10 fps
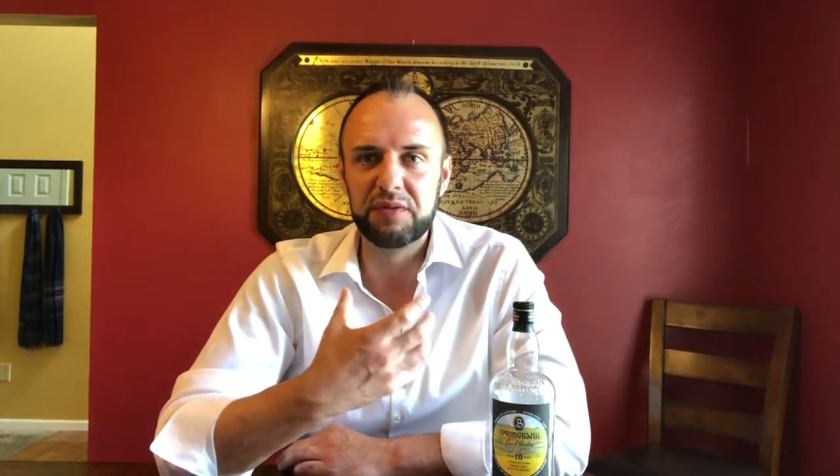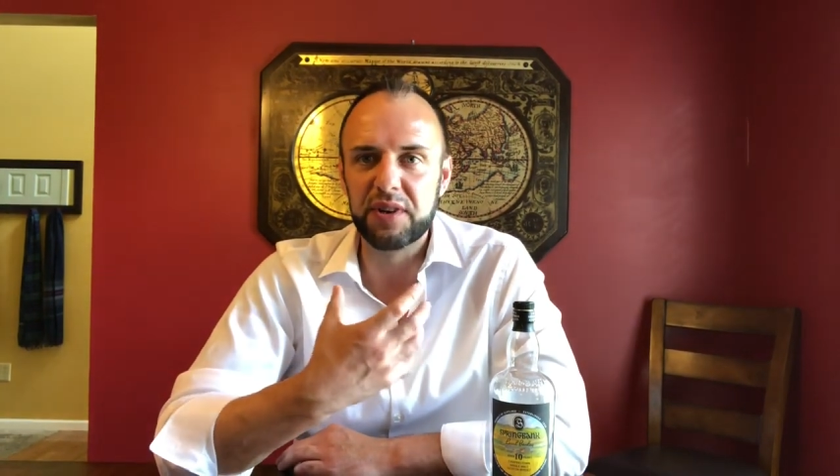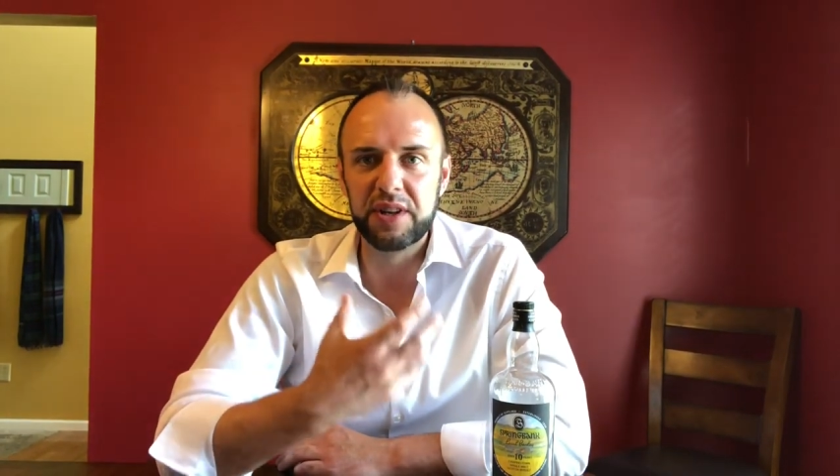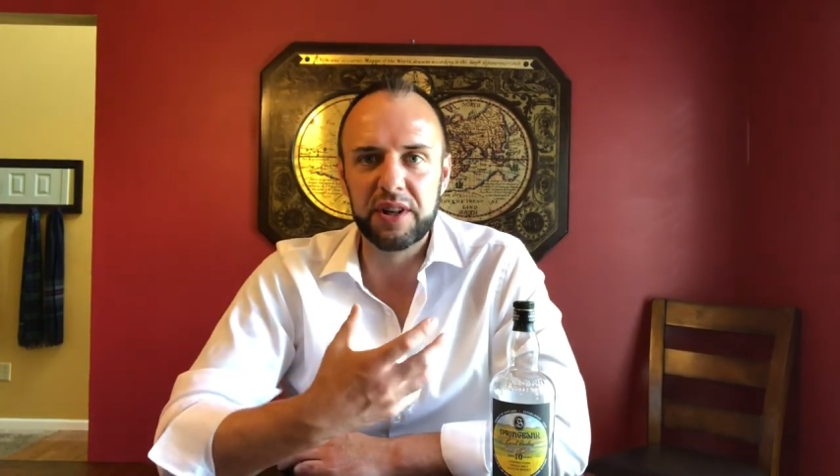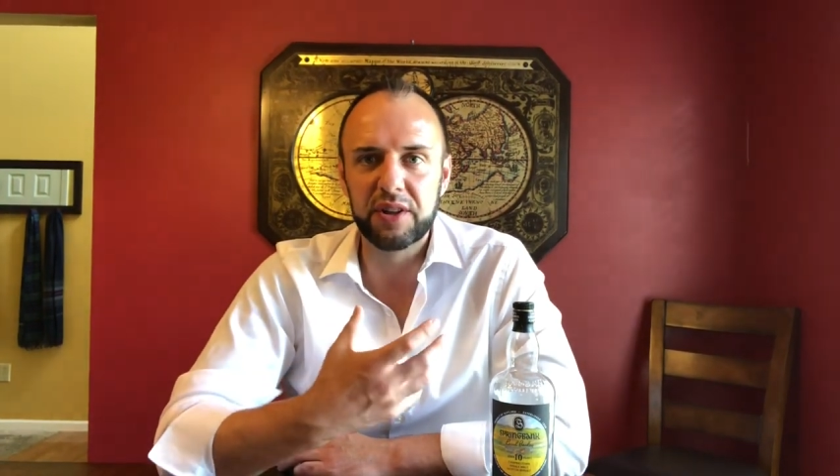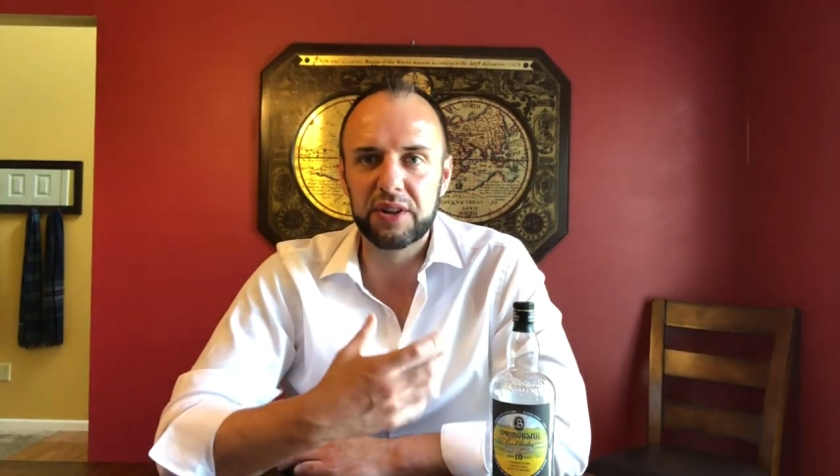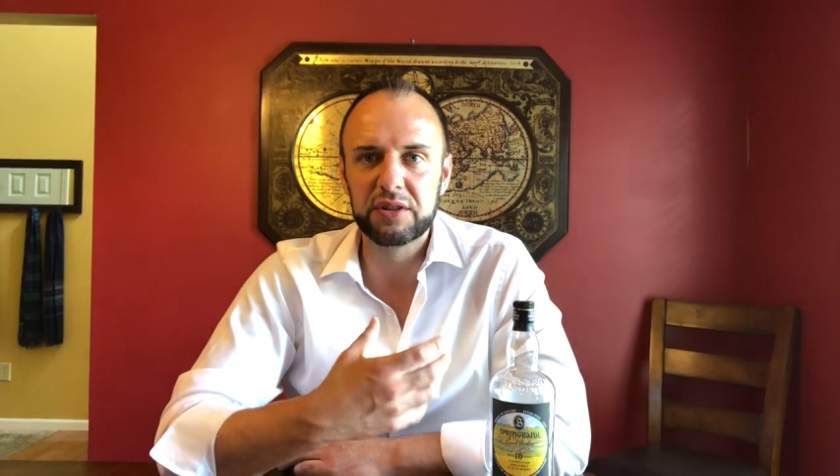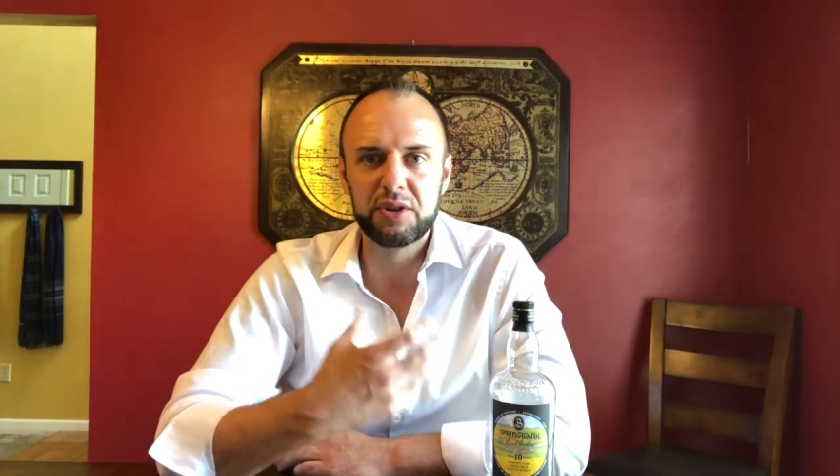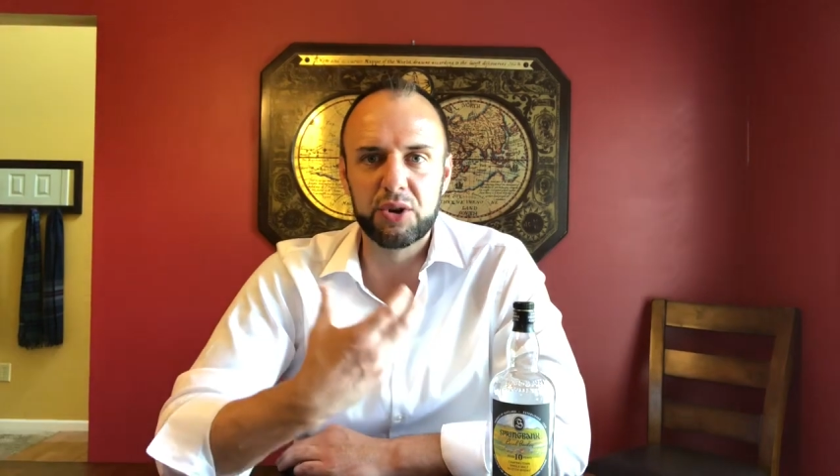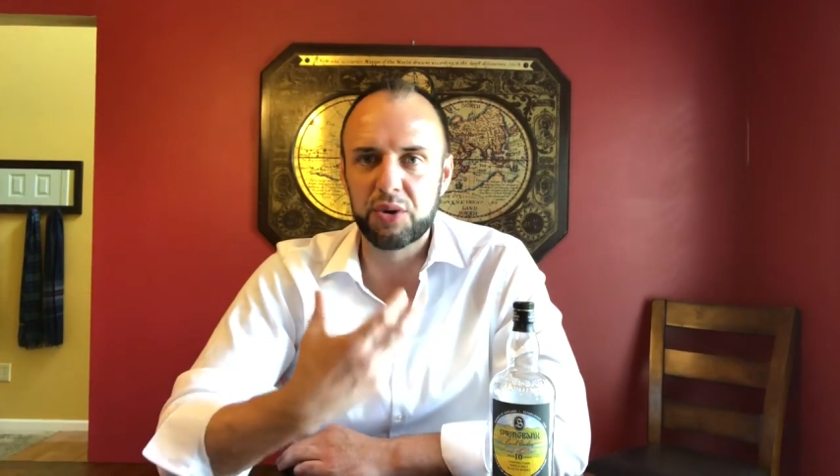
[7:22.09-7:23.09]

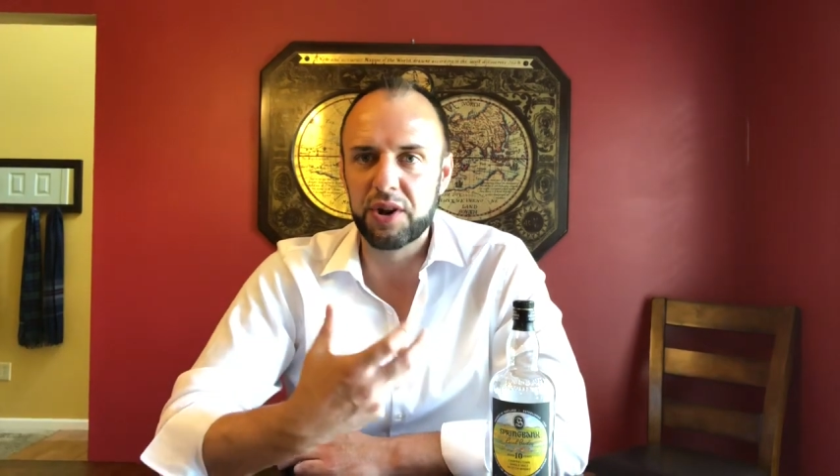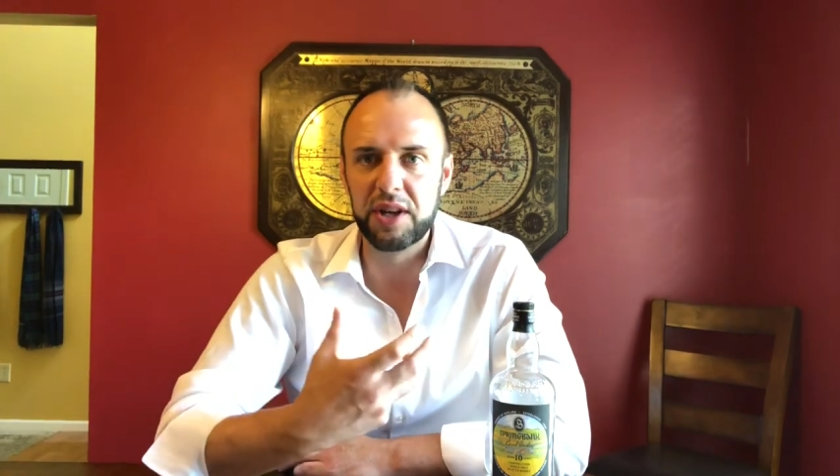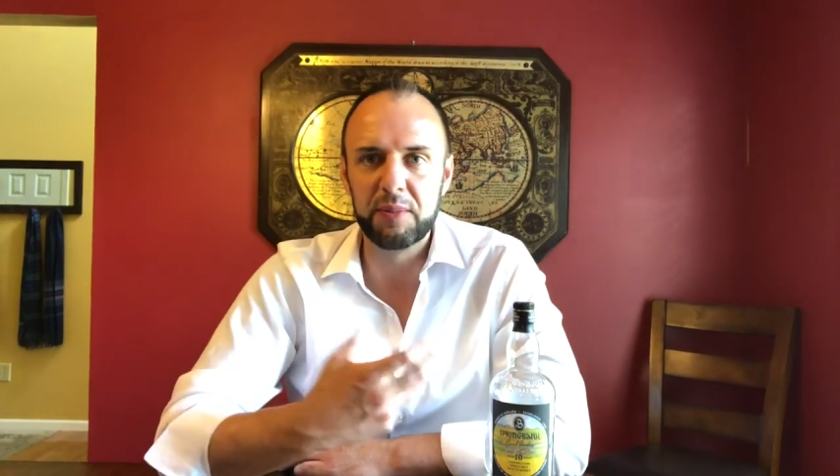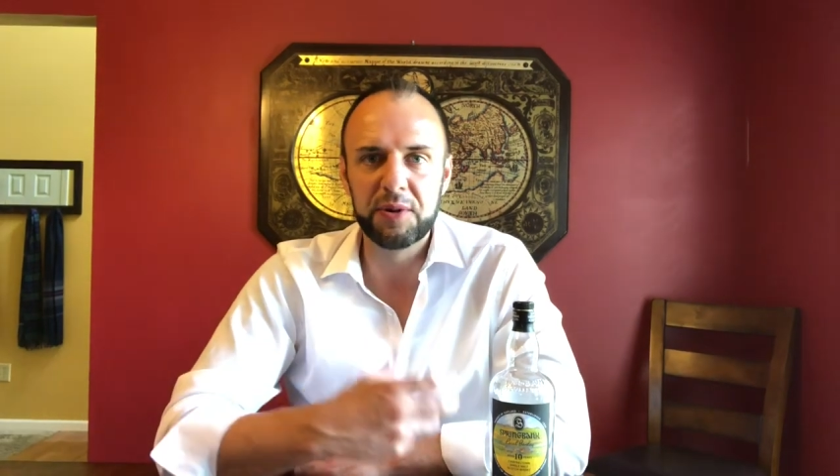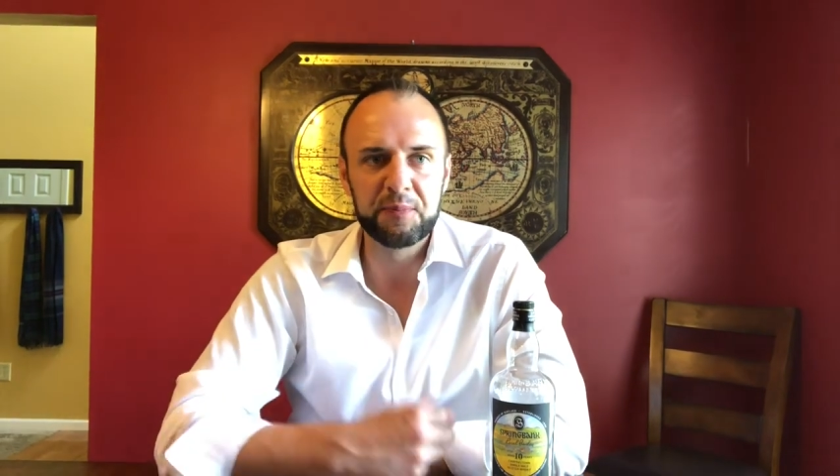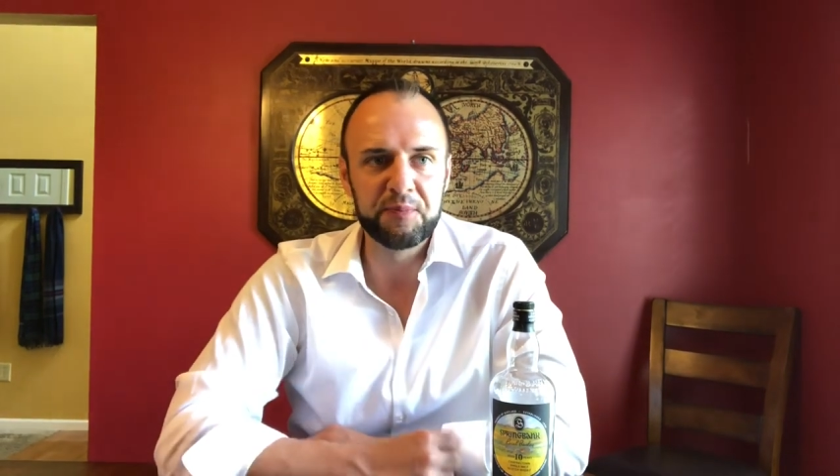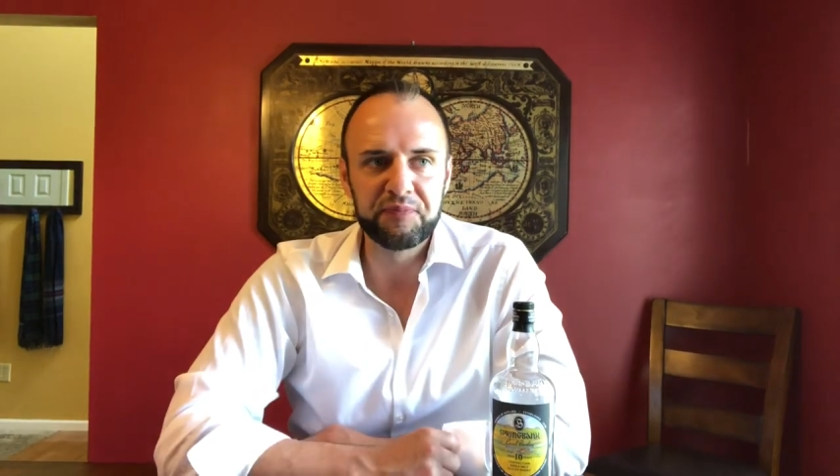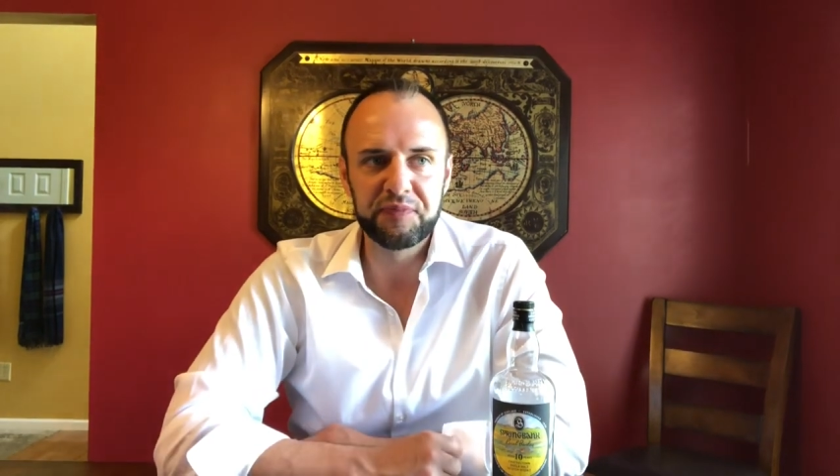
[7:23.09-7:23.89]
vanilla cream,